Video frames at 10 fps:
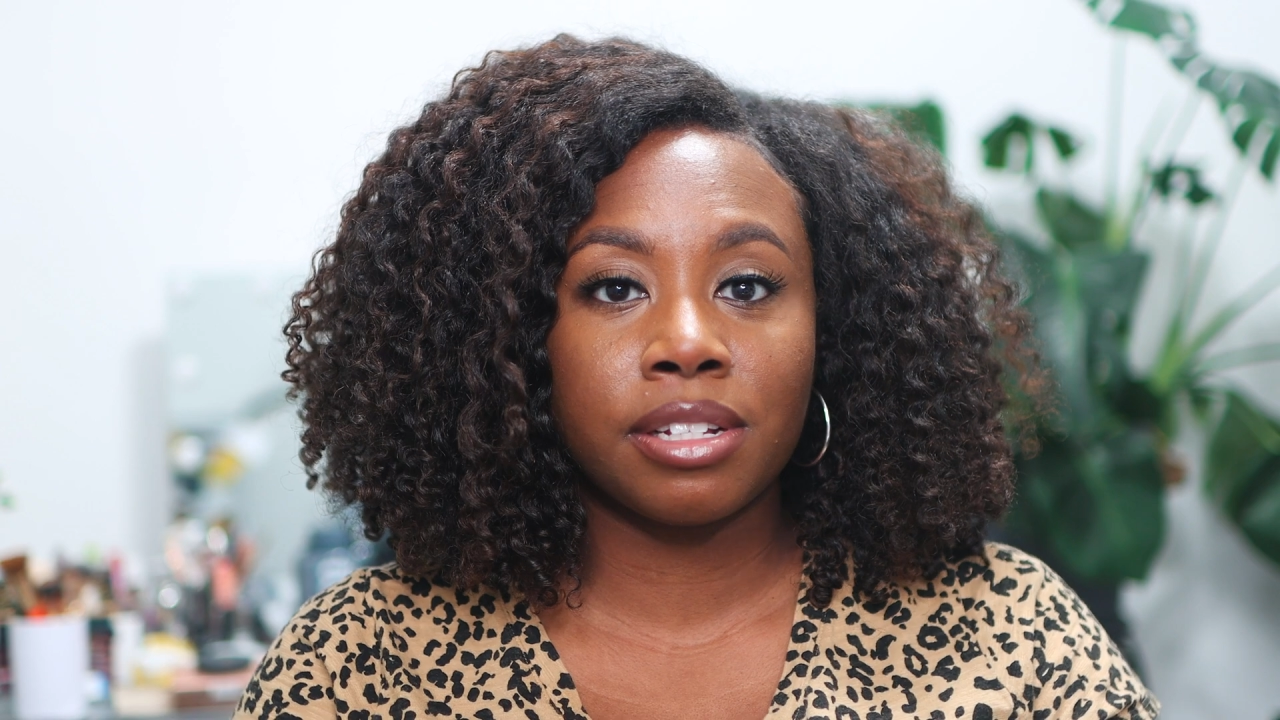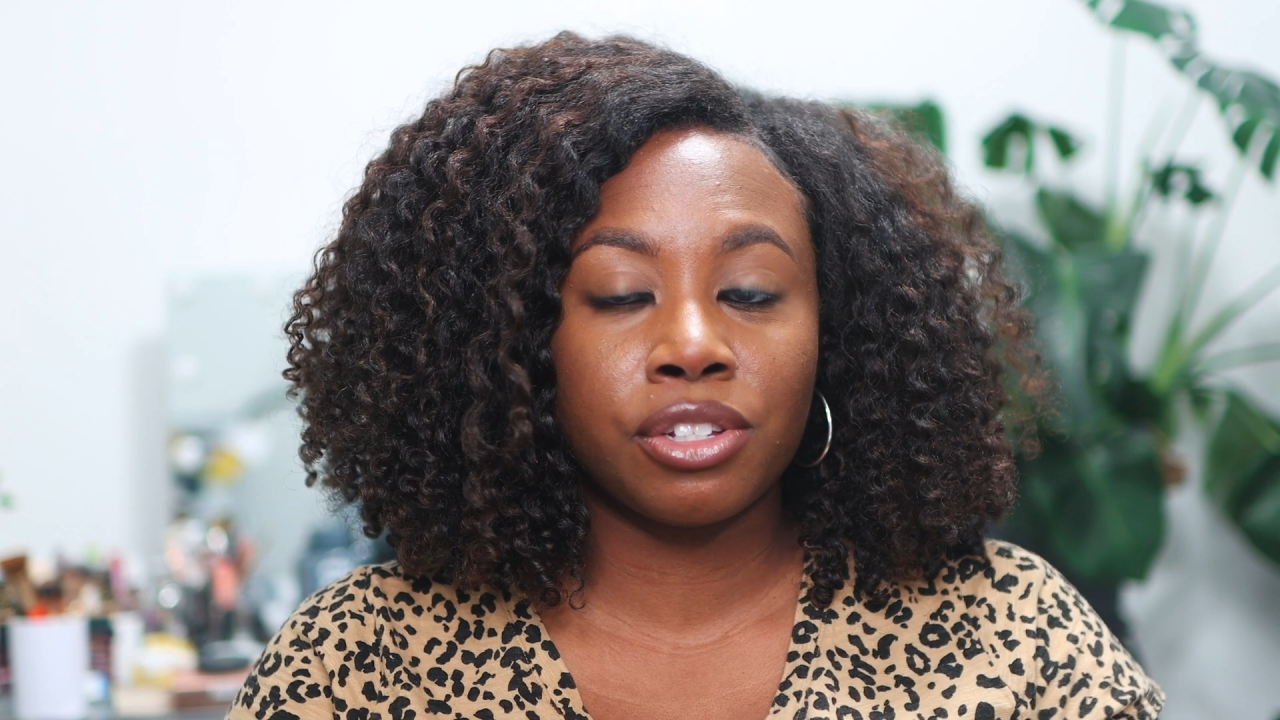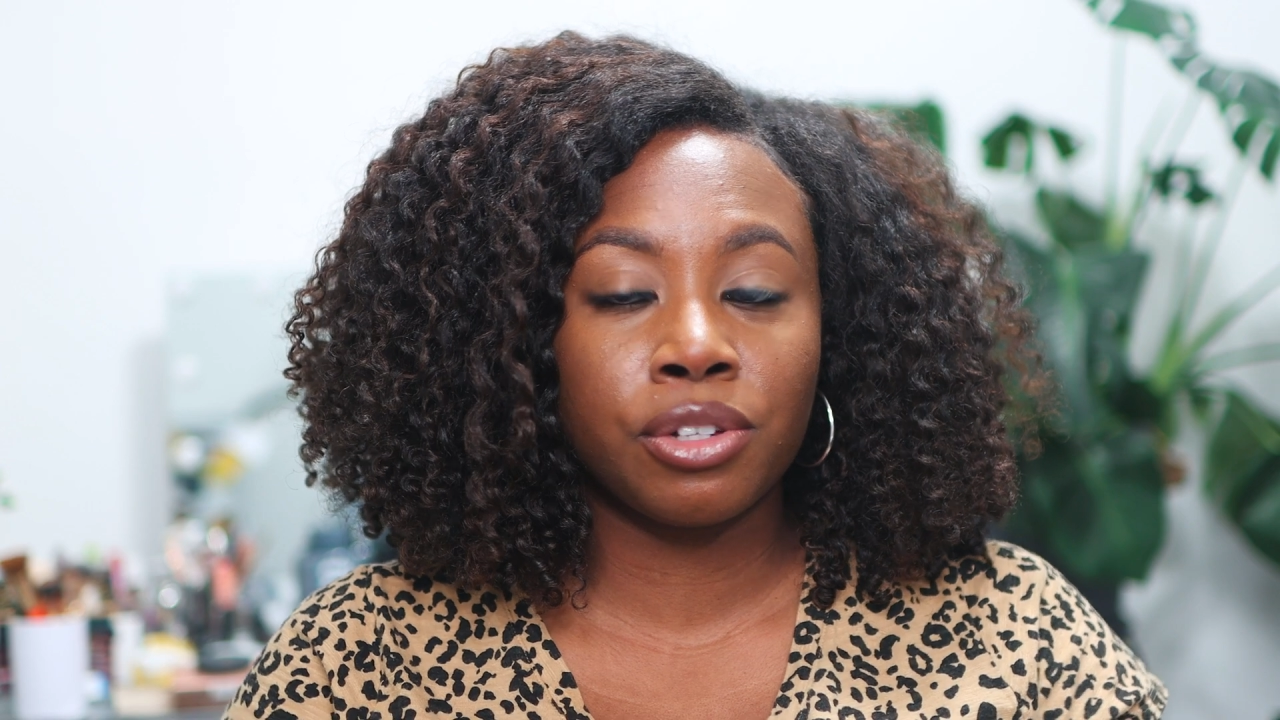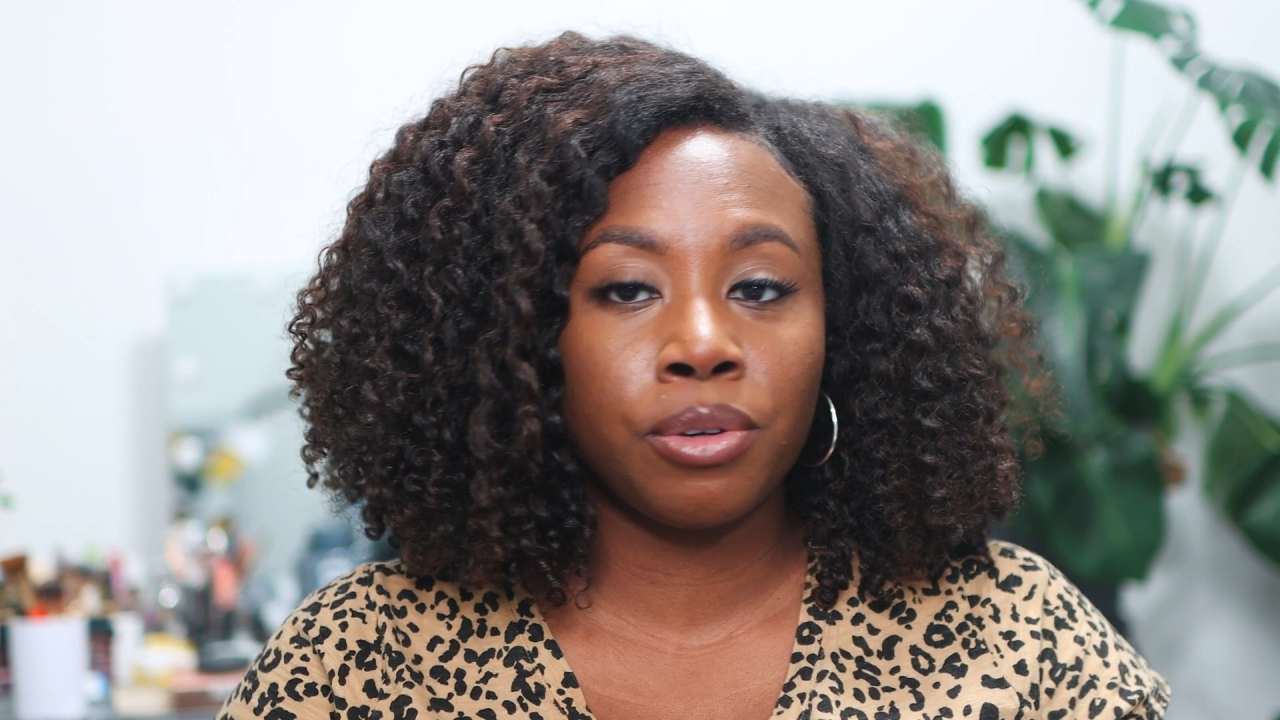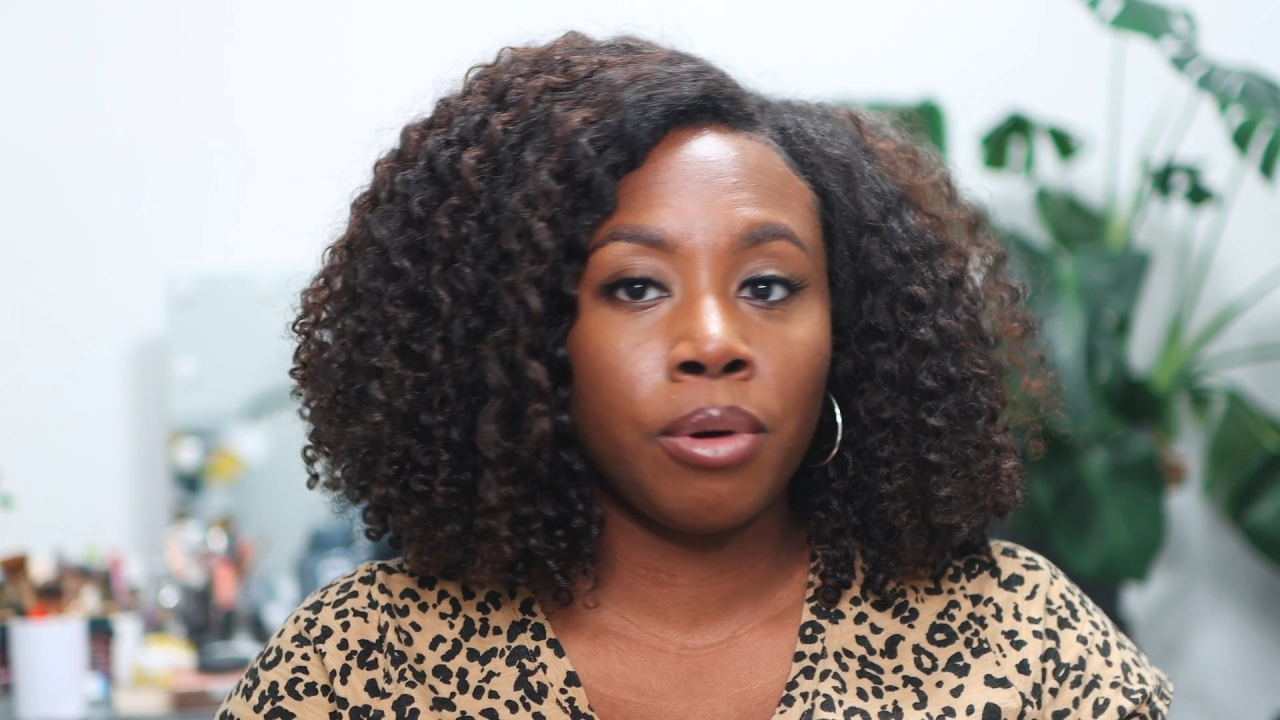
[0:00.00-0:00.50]

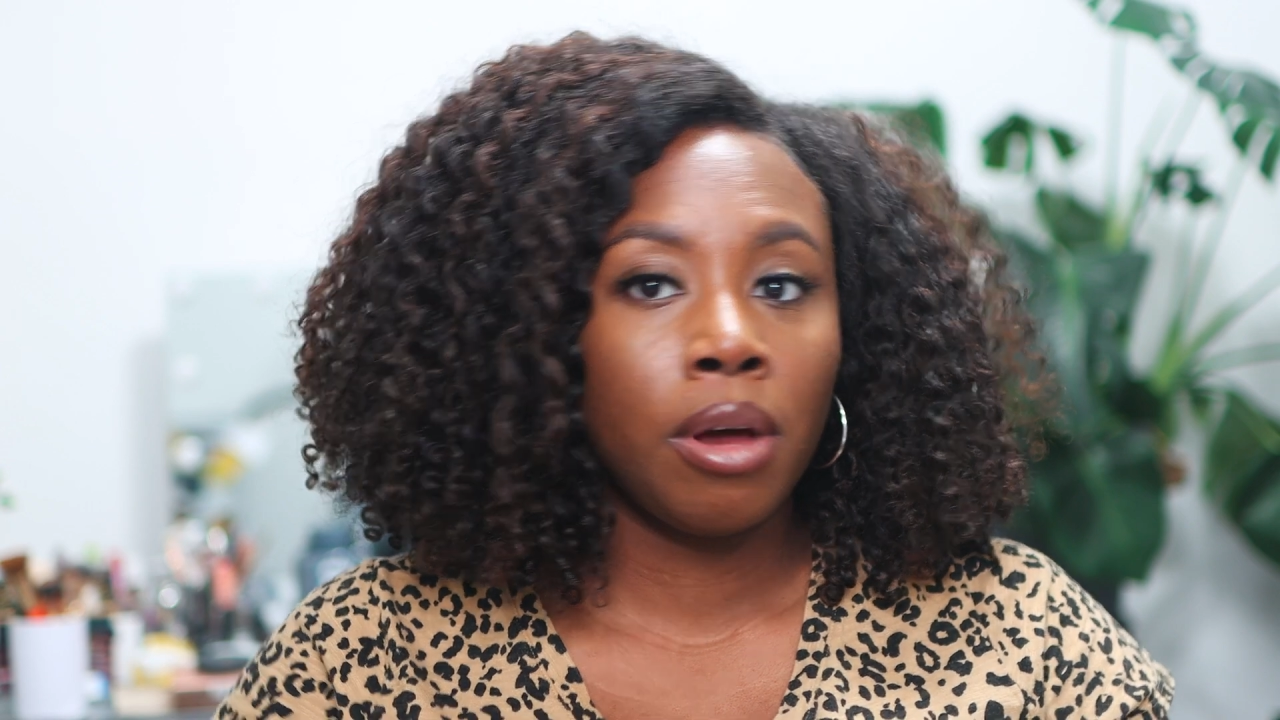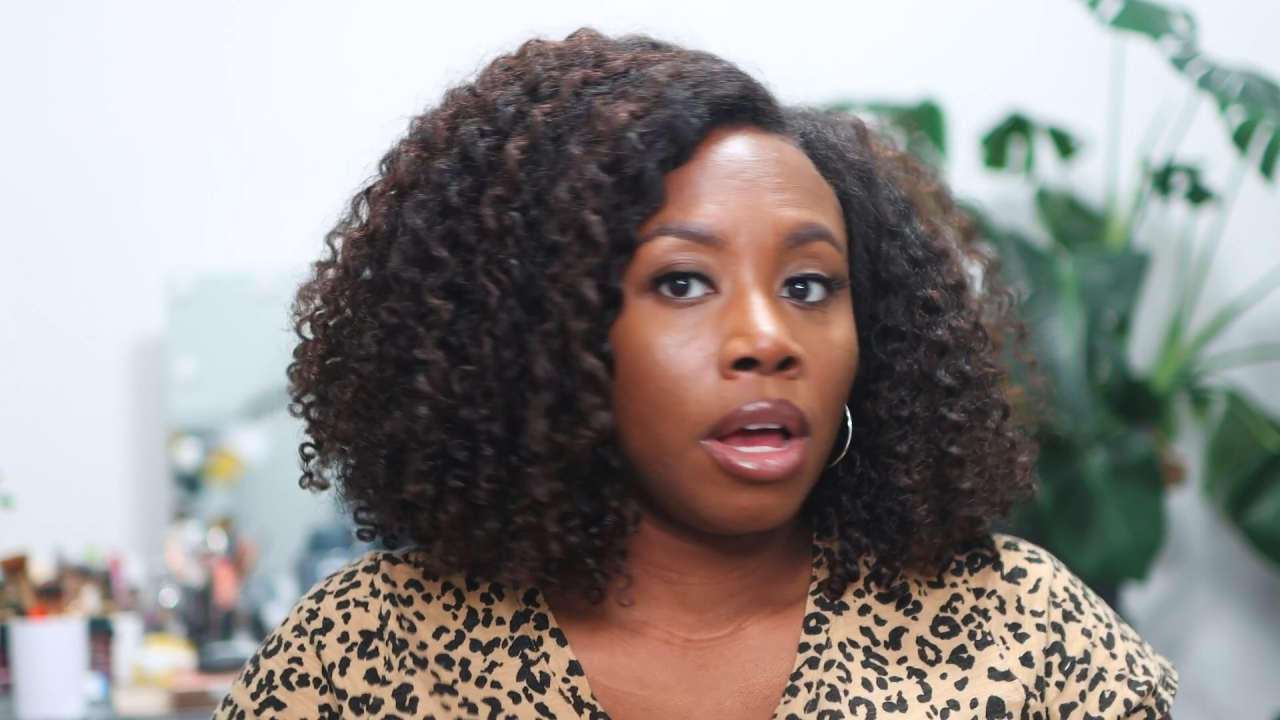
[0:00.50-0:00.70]
to.